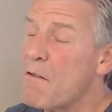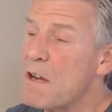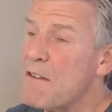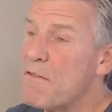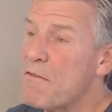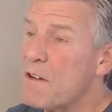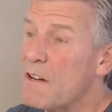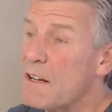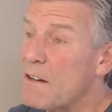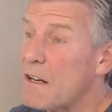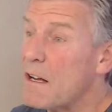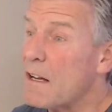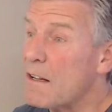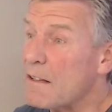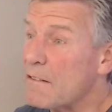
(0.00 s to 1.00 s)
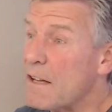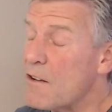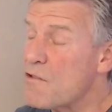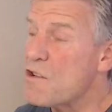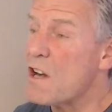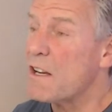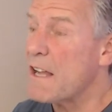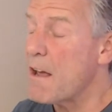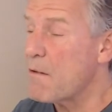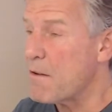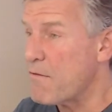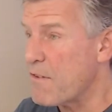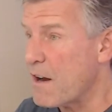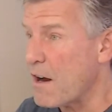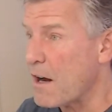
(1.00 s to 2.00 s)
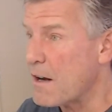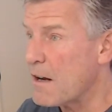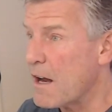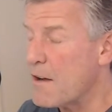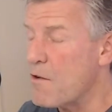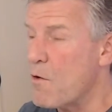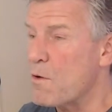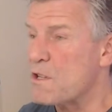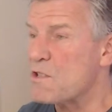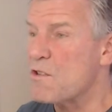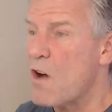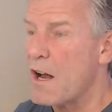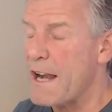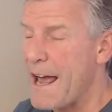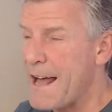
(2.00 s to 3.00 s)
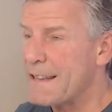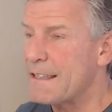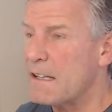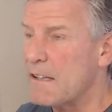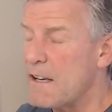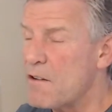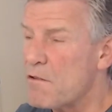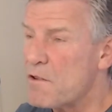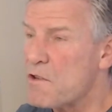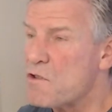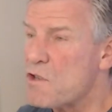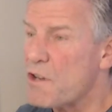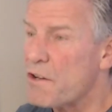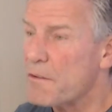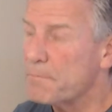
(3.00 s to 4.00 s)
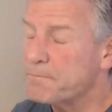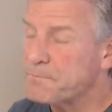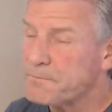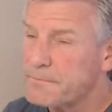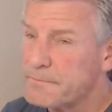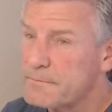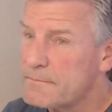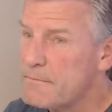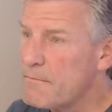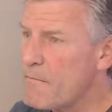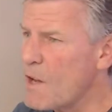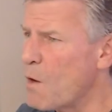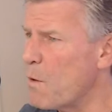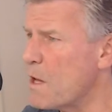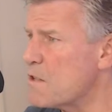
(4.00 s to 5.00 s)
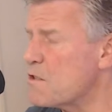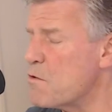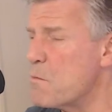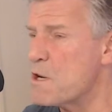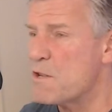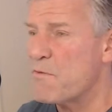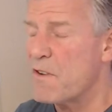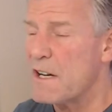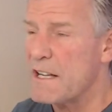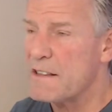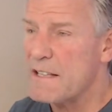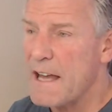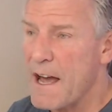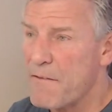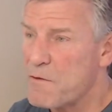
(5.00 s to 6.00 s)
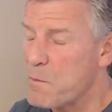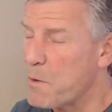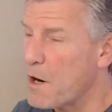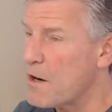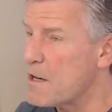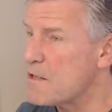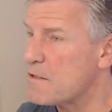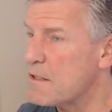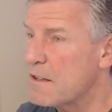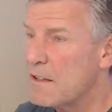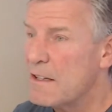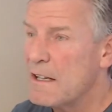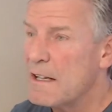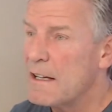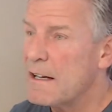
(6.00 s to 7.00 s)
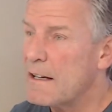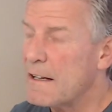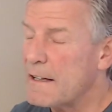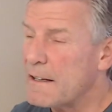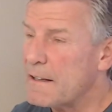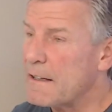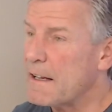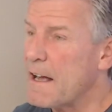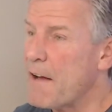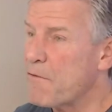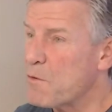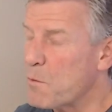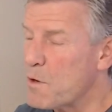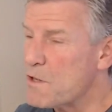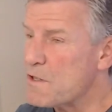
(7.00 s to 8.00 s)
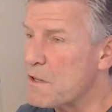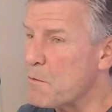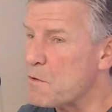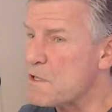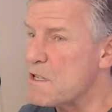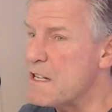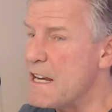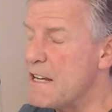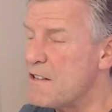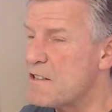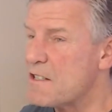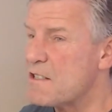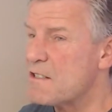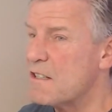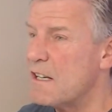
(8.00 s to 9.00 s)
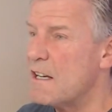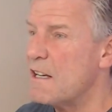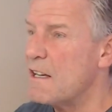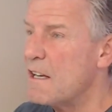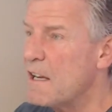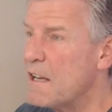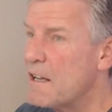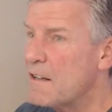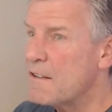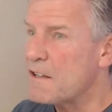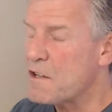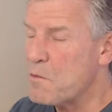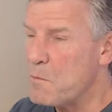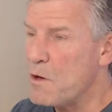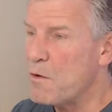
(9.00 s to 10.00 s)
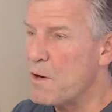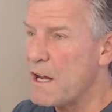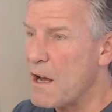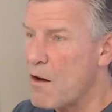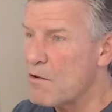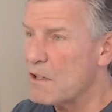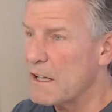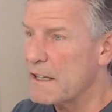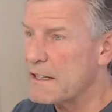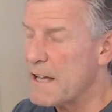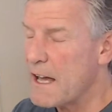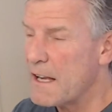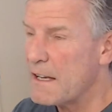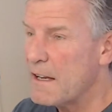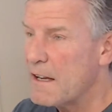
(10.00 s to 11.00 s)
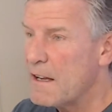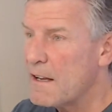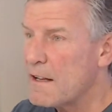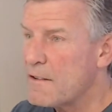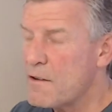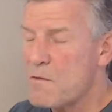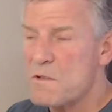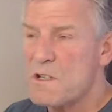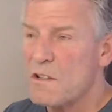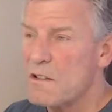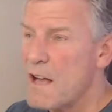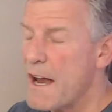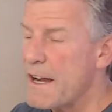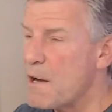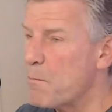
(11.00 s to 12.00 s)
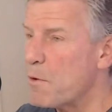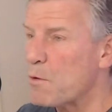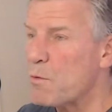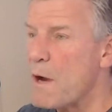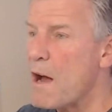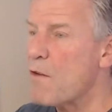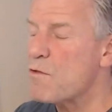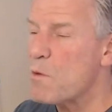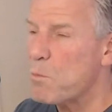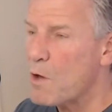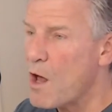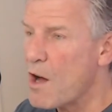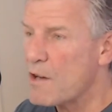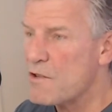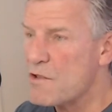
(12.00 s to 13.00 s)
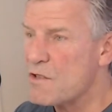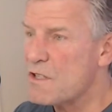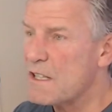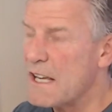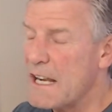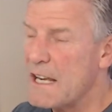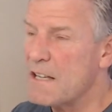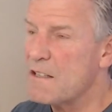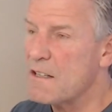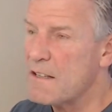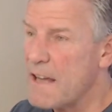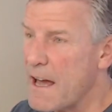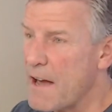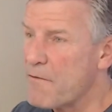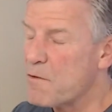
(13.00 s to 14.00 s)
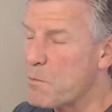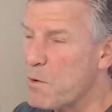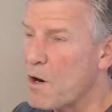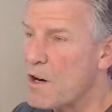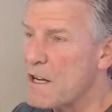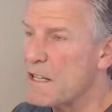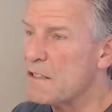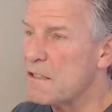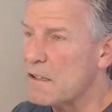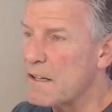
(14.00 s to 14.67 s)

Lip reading: Energetic County Fair. I know it's not at the Lido this year. We had so much fun at the after parties afterwards. It was neat to see the community out like that. There was a lineup around the block just to get into the after party at